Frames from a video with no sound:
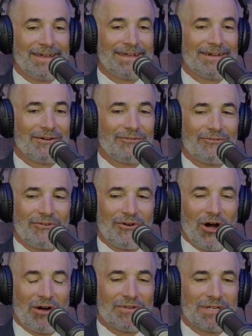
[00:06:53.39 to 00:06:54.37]
You know,
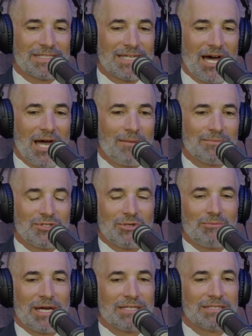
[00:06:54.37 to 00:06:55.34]
oftentimes
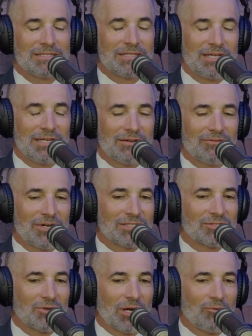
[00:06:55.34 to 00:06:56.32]
you might see a
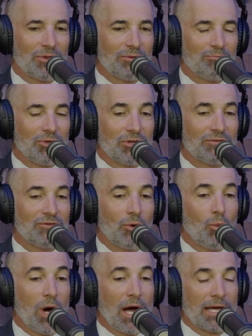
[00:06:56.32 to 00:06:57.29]
restaurant with
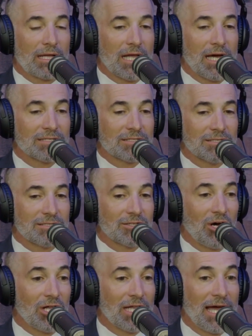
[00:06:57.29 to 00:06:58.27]
beautiful wine glasses
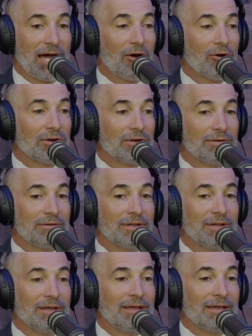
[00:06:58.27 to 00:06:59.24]
all out, and